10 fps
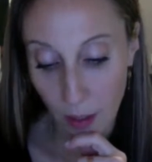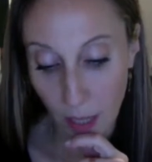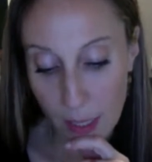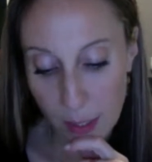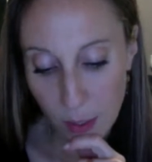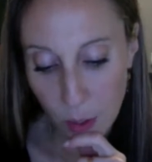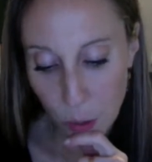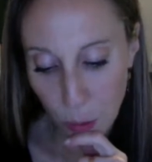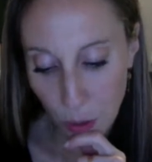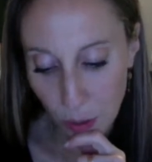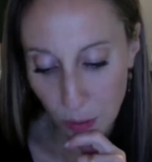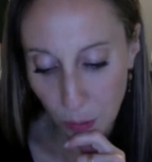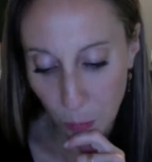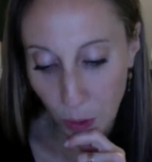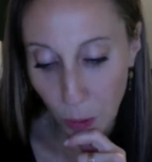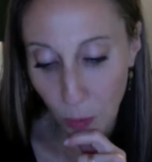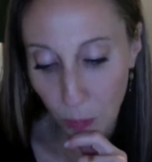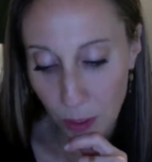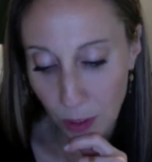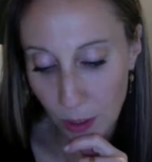Hence it is written, when a
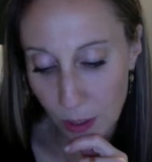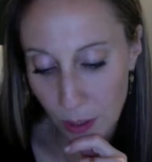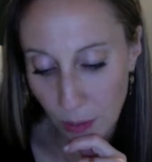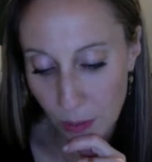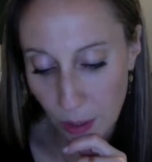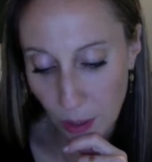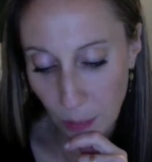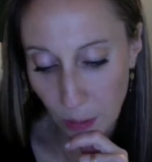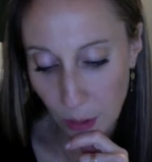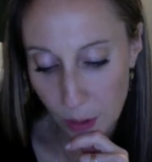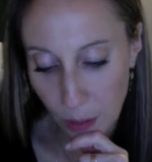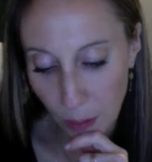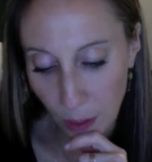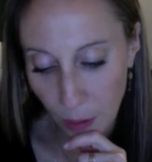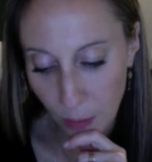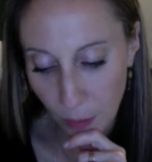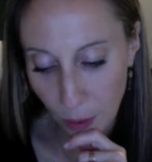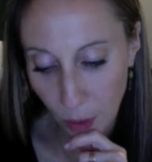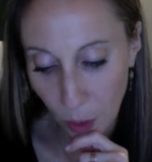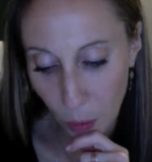woman conceives seed and bears a male, the
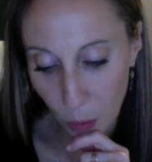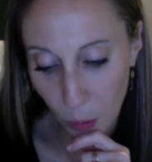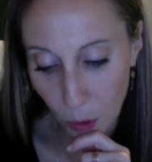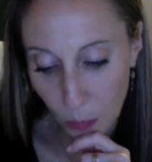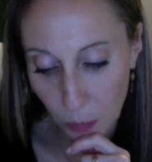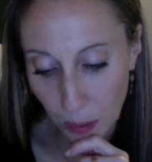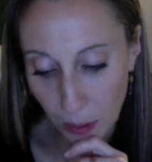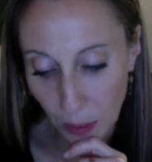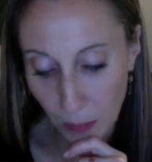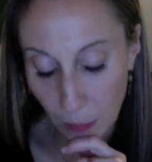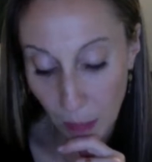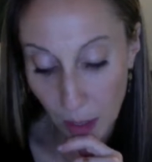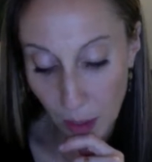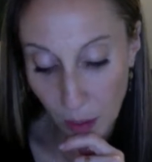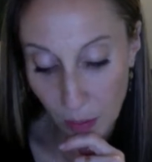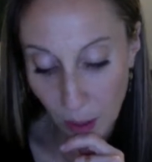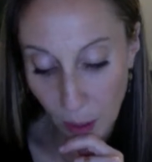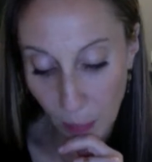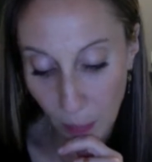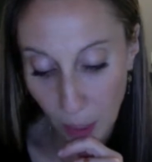lower world being on the model of the
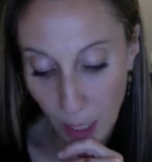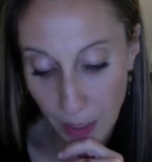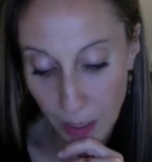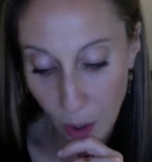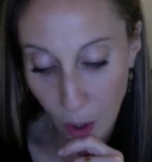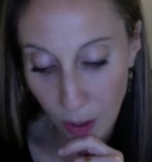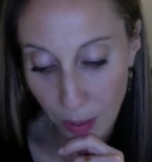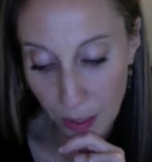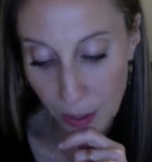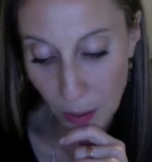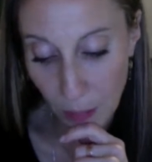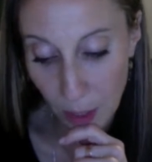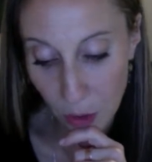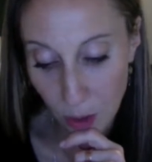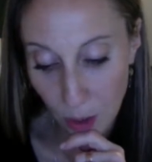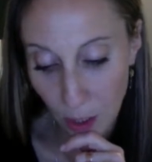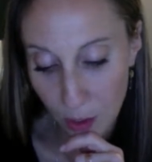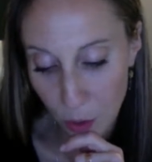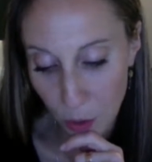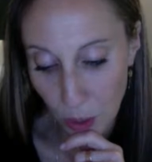upper, and in all things a man should
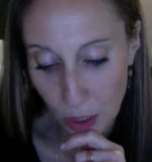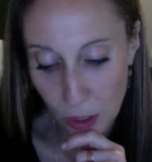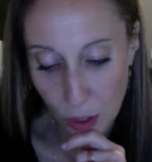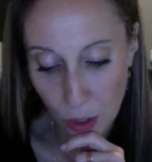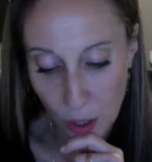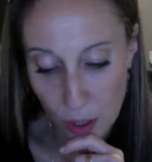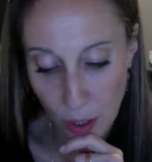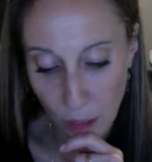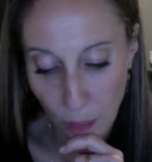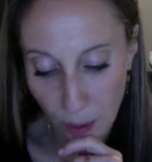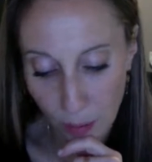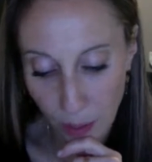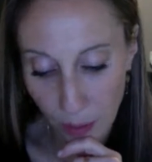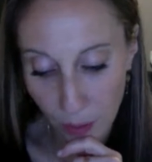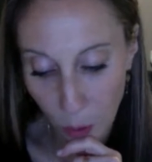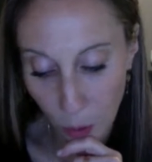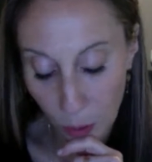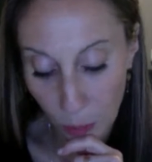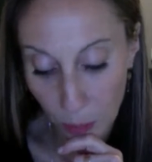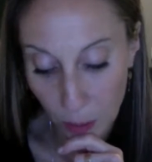concentrate his thoughts above on the Holy
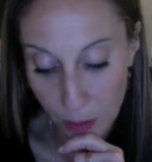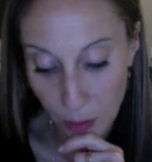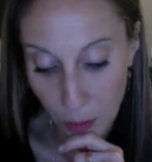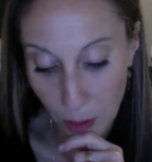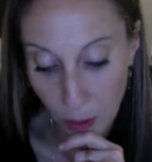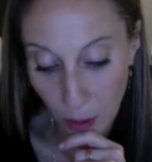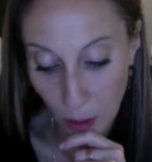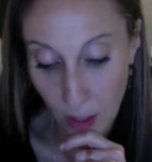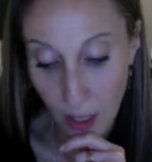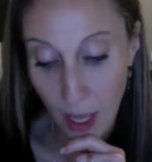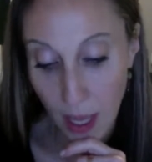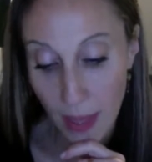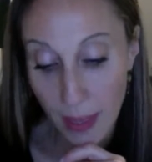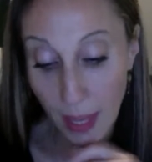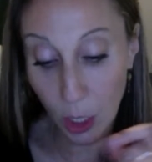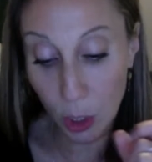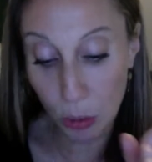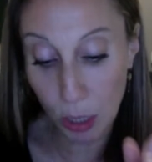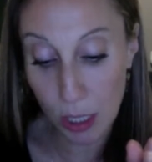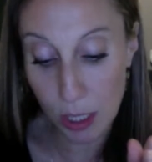One, blessed be he, that
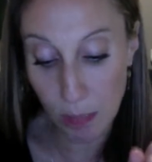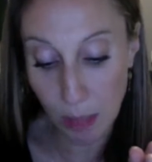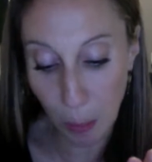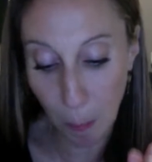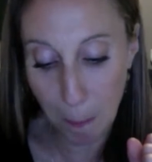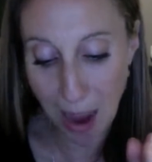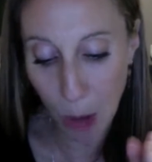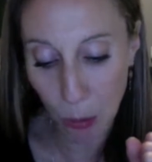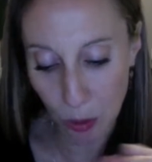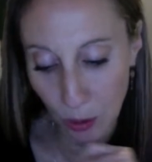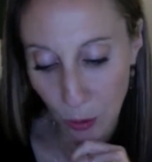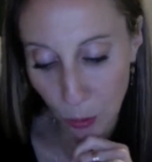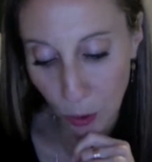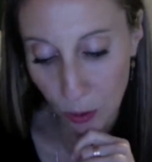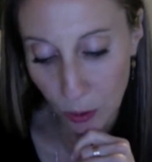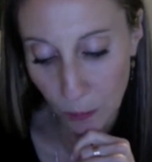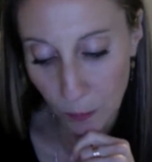grace may abound in the world.